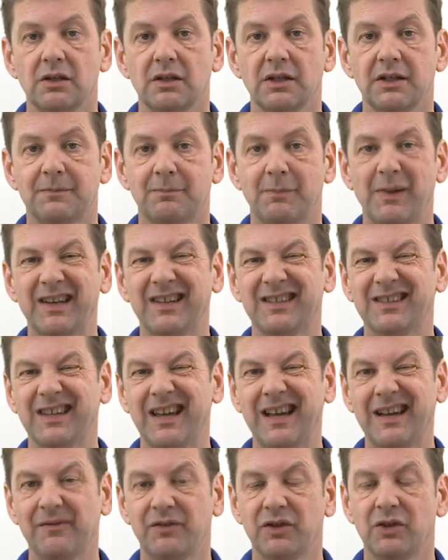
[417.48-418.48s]
It's better to
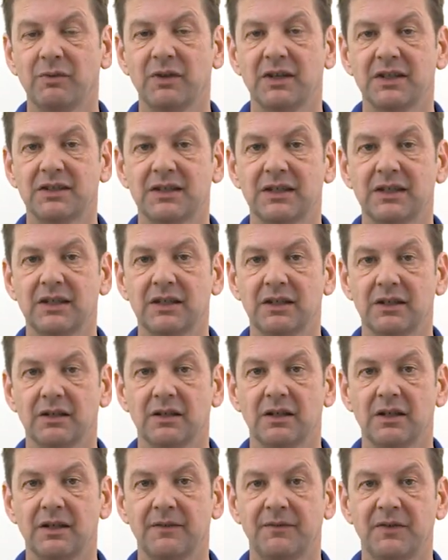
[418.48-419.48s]
have humidity,
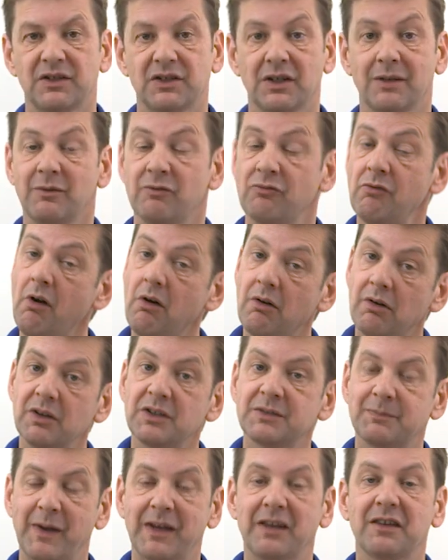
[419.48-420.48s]
if it's going to be wrong,
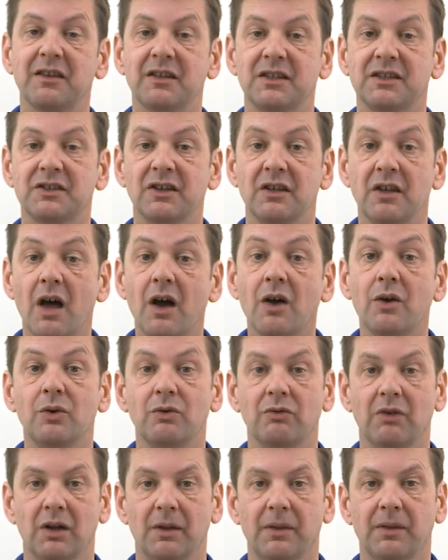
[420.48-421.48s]
it's better that it's low
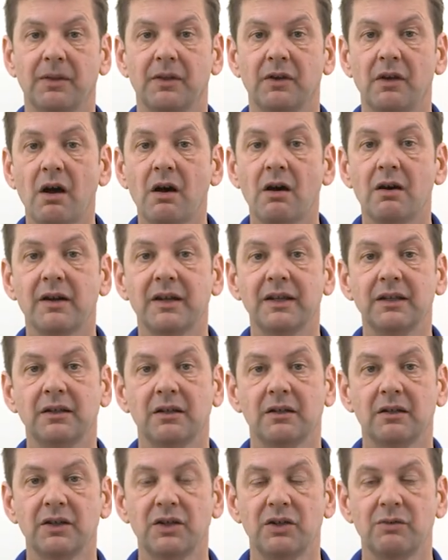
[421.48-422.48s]
rather than high.
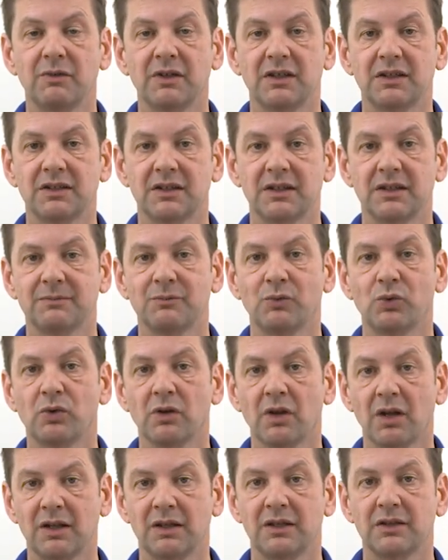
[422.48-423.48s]
High humidity is more
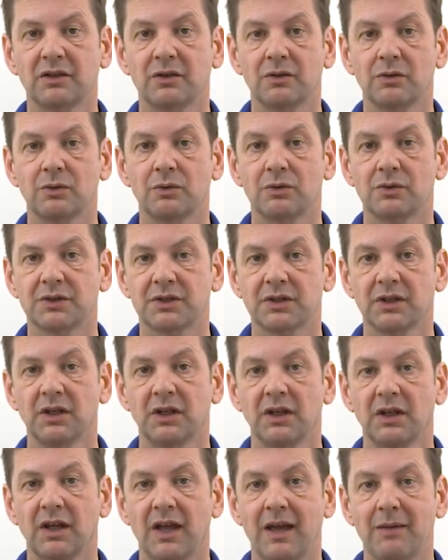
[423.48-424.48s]
likely to cause
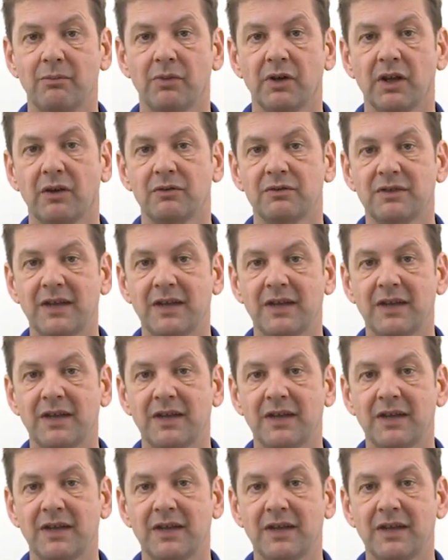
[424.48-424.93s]
embryo